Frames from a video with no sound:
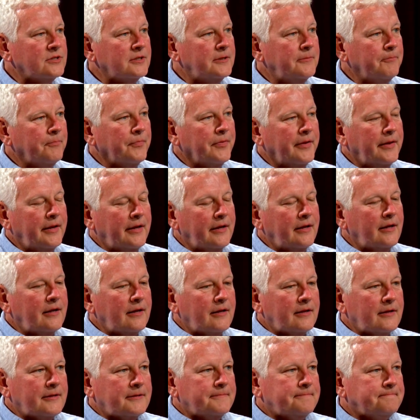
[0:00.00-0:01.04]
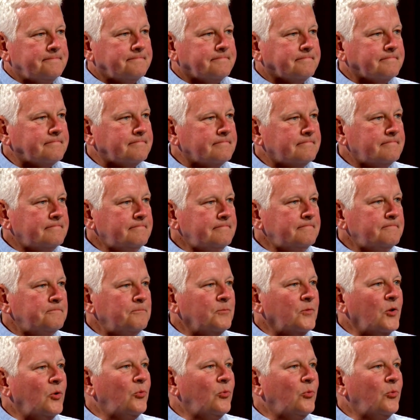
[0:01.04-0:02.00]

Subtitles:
I see. So this is all a natural